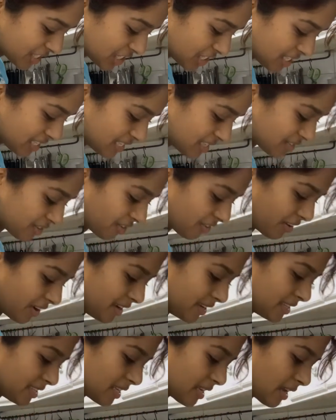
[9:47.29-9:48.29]
cheese
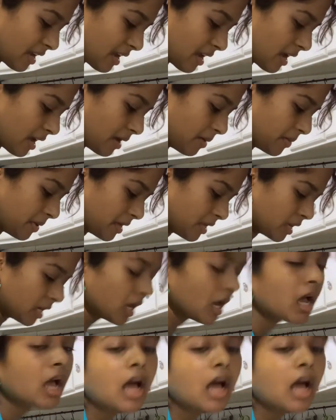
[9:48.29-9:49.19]
right here. I mean,